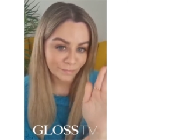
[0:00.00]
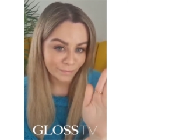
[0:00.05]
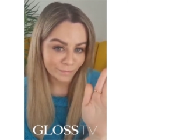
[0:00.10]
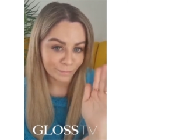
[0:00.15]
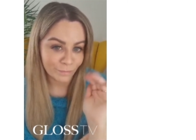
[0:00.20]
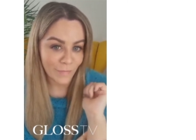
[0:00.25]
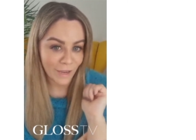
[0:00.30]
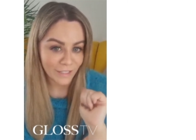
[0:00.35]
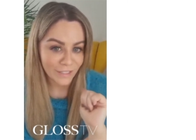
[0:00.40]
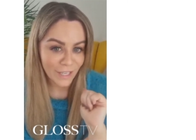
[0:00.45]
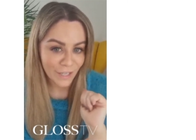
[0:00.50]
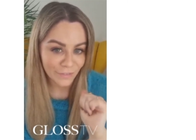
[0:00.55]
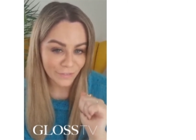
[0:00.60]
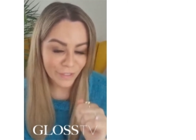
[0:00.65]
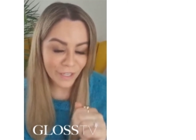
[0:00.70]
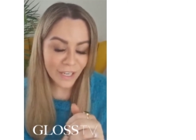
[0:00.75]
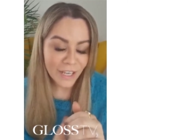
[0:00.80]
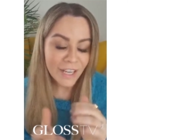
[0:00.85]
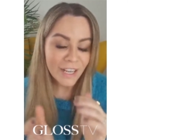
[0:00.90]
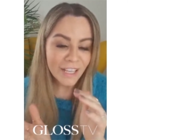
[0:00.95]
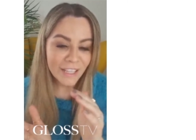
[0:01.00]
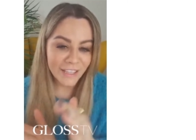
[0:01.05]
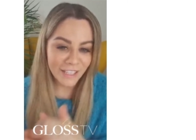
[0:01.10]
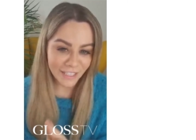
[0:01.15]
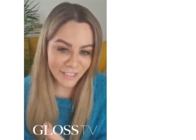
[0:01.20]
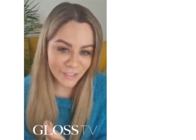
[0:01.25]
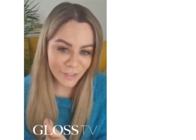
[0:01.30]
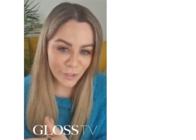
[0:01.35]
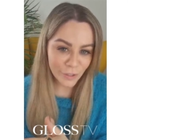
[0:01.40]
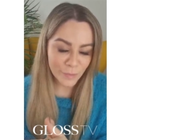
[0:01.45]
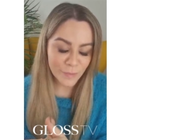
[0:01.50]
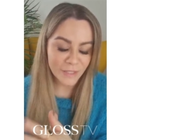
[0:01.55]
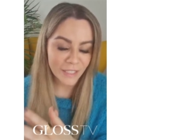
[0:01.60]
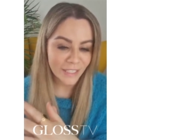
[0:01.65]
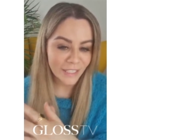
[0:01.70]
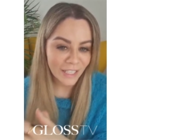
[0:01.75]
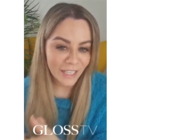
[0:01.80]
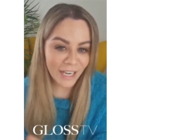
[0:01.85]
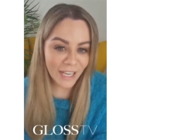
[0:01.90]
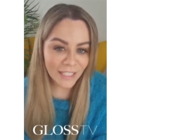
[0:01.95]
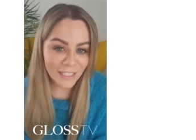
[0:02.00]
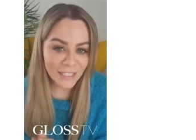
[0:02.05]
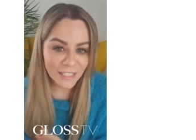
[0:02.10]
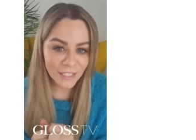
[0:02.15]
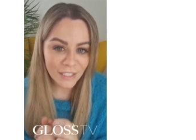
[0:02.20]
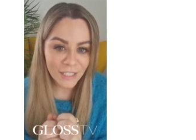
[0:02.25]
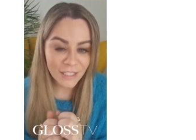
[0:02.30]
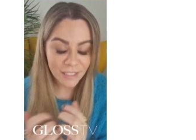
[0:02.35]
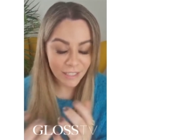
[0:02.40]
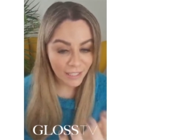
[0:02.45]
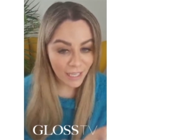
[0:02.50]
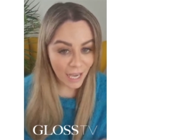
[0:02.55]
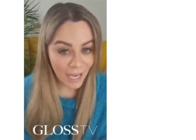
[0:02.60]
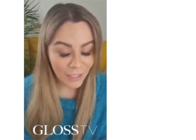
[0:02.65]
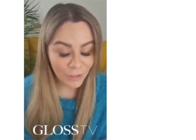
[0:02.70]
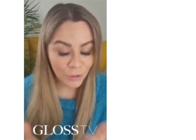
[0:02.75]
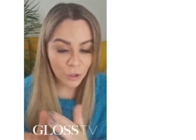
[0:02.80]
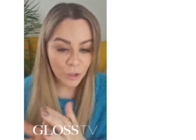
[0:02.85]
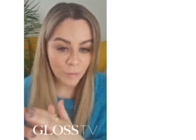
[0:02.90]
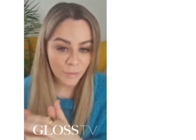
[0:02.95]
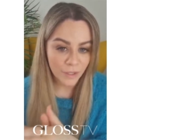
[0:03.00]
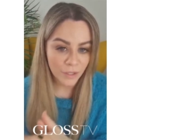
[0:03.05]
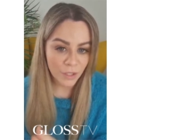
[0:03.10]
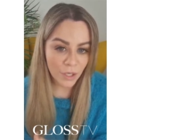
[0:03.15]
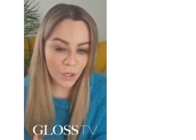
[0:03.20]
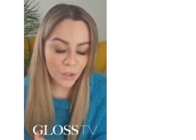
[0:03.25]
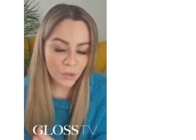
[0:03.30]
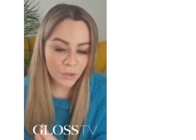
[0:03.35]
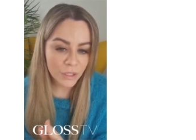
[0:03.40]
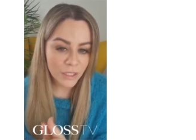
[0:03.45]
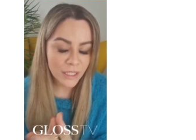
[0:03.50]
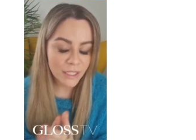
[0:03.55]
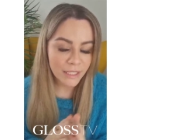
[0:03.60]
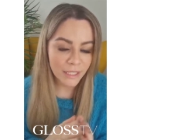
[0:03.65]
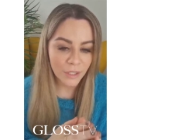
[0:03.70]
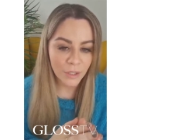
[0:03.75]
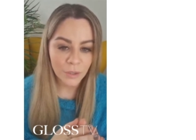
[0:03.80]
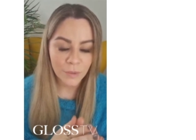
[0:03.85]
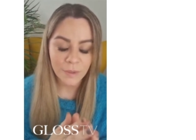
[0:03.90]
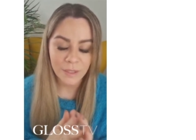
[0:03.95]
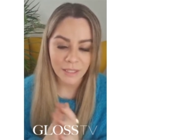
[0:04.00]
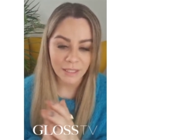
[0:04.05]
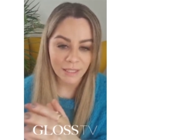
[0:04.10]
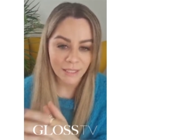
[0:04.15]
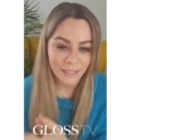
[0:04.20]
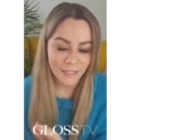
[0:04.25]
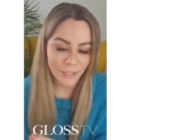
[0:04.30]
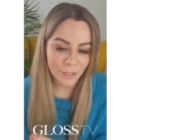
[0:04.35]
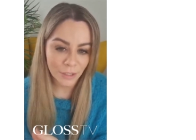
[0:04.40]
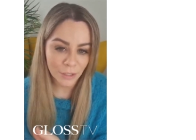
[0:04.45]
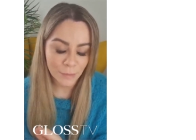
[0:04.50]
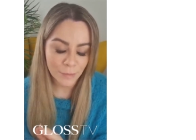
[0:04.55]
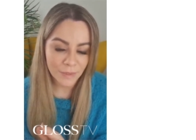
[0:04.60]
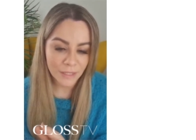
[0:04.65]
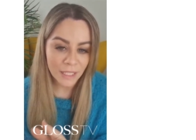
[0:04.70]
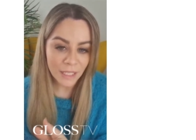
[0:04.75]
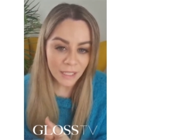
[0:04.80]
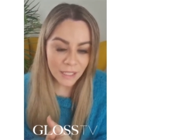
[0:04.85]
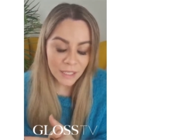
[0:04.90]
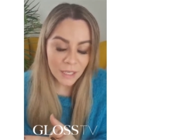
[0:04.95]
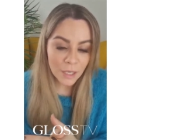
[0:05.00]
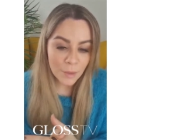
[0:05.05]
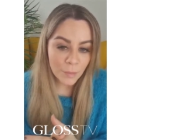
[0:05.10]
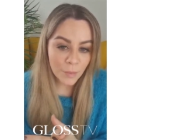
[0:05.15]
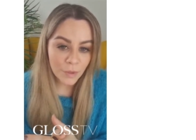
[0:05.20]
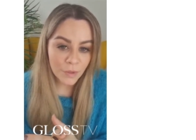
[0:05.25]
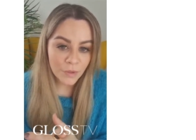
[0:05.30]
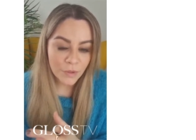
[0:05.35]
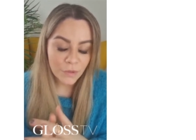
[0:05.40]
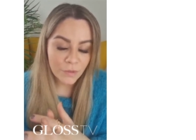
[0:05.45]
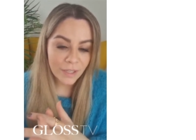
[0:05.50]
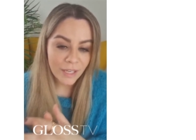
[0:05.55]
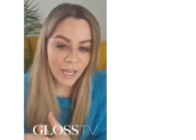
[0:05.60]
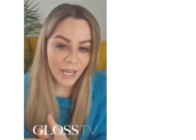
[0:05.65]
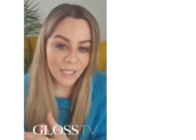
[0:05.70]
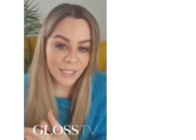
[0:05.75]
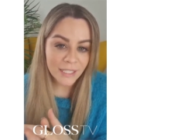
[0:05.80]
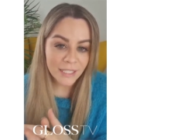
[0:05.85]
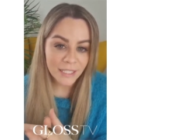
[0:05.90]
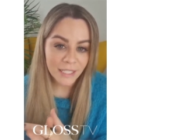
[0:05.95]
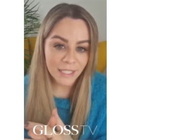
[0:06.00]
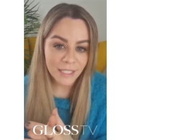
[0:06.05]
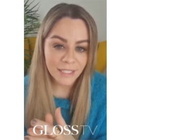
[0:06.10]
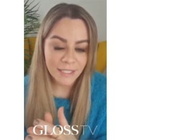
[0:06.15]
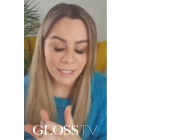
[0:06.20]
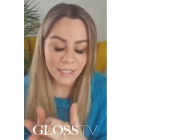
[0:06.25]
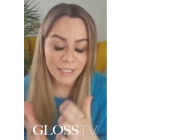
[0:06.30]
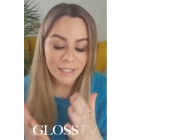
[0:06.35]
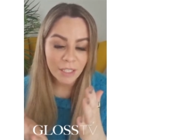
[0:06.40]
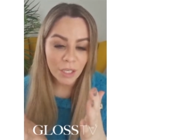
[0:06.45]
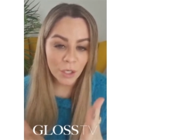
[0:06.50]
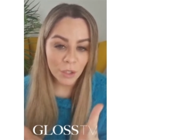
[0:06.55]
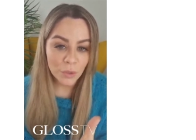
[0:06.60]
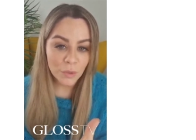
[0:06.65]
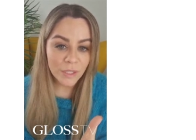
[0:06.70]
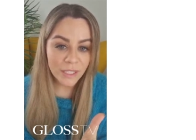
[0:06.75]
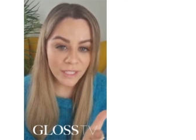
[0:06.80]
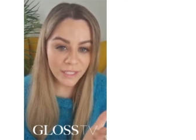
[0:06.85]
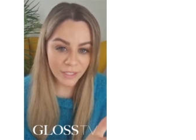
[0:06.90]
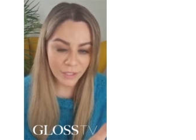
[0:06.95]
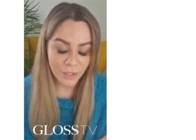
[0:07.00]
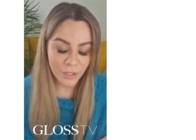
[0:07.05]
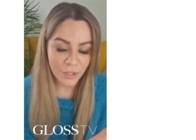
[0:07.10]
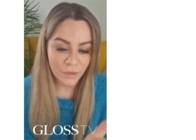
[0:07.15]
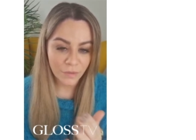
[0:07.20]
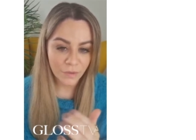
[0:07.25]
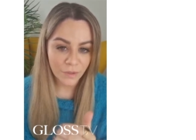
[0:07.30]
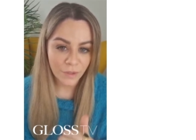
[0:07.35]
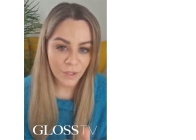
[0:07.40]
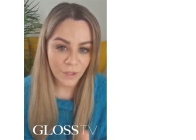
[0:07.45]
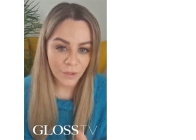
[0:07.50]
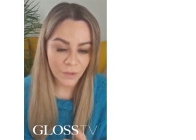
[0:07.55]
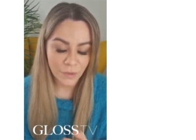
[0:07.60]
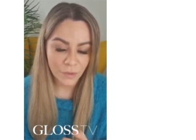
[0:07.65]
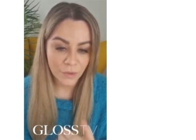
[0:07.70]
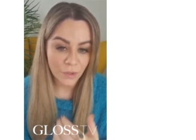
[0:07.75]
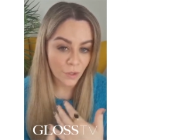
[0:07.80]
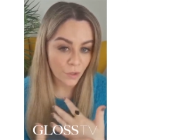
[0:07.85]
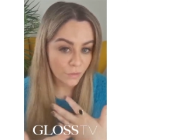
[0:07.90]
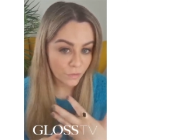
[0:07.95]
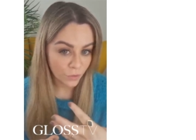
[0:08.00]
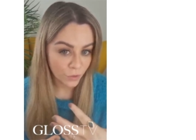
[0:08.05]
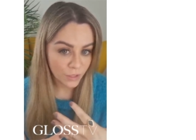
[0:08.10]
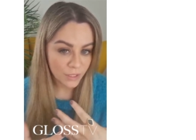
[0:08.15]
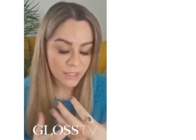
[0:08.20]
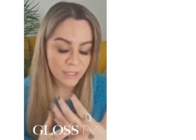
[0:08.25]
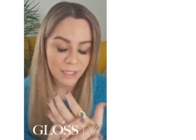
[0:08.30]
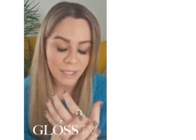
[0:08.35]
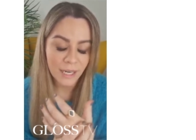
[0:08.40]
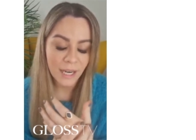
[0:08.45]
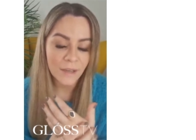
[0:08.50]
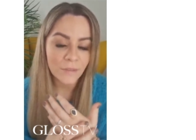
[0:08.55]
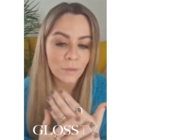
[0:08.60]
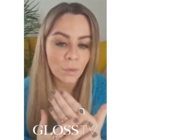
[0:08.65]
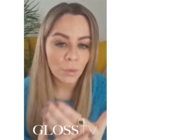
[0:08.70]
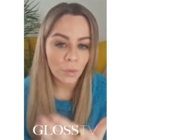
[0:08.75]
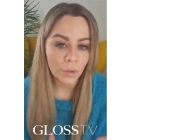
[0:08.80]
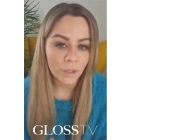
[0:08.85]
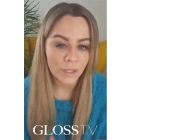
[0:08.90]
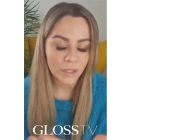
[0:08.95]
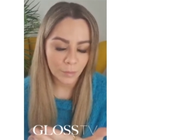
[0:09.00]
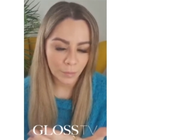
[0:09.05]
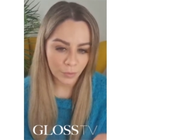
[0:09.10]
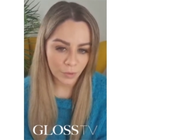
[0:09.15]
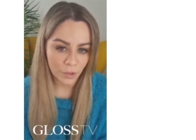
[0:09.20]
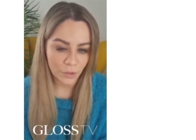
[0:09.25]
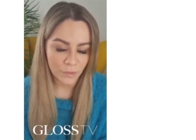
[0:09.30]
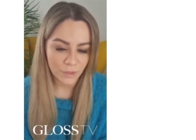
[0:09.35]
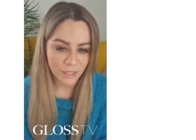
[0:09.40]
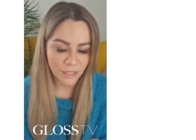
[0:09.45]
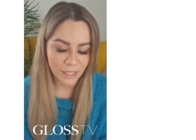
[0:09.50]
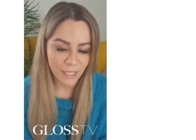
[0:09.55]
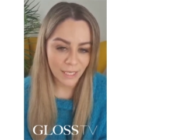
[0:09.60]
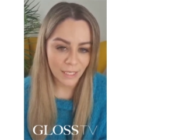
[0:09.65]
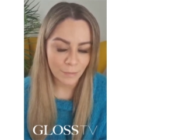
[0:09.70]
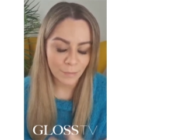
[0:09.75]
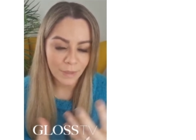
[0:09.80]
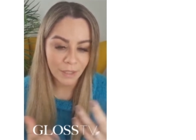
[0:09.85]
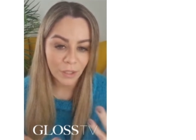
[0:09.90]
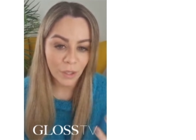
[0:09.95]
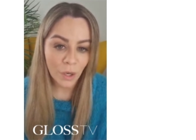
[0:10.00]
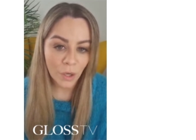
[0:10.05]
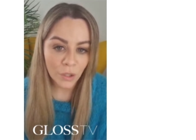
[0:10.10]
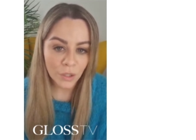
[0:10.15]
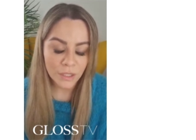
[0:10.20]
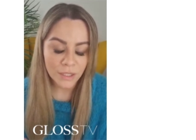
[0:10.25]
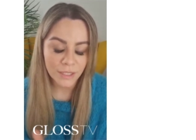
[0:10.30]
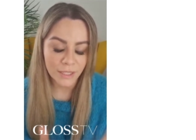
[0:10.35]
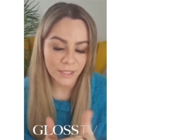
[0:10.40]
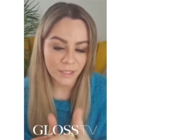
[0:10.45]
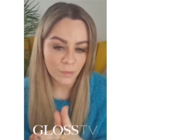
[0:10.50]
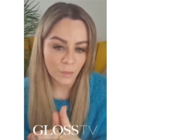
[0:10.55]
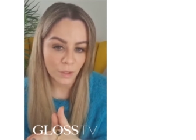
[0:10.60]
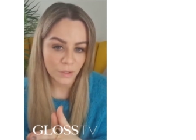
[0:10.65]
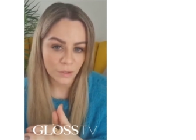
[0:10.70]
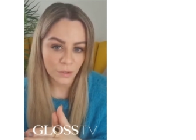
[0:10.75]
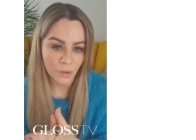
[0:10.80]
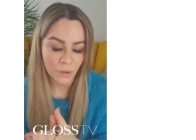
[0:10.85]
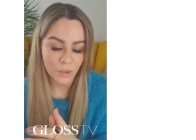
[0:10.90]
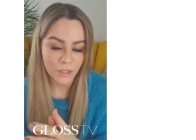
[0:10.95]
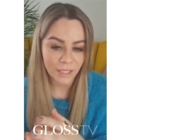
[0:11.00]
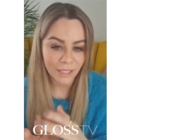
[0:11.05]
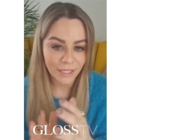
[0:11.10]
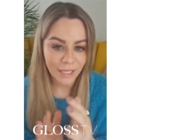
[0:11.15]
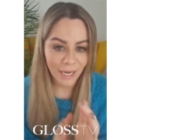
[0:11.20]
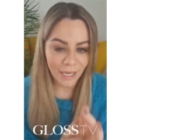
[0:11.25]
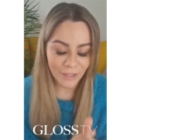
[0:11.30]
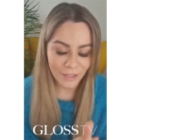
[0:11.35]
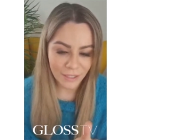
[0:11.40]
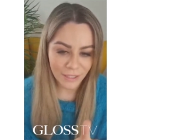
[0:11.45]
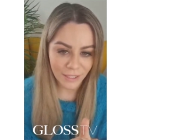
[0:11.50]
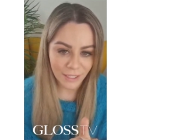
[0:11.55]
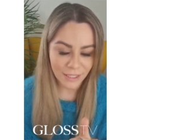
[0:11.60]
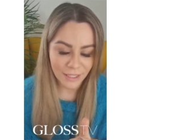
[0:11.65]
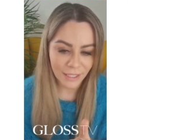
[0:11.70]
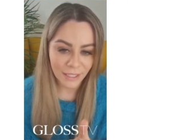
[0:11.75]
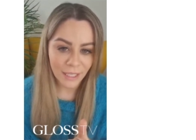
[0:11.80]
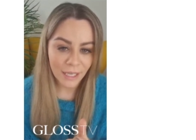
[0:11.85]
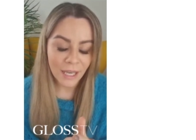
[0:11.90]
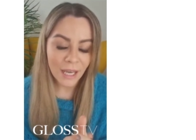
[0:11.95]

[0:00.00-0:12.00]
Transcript: Myself. This comes in cleansers, it can come in toners, it comes in serums, but the reality is that it's only suited for those of us that have oil prone skin because it's what's called a keratolytic